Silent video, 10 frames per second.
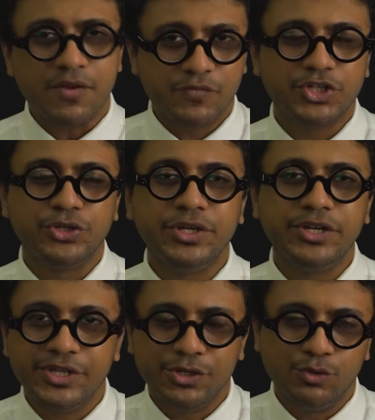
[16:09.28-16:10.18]
we
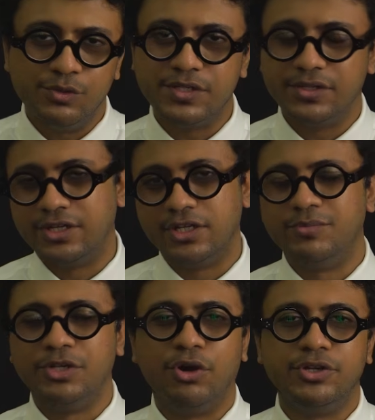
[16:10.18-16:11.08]
shouldn't use the
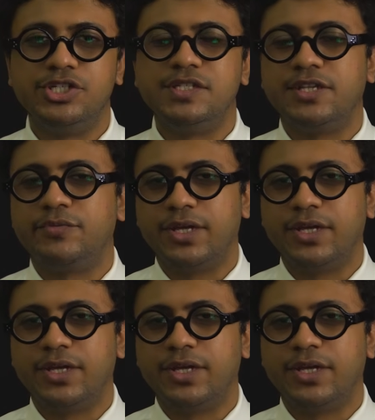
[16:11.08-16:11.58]
terminologies that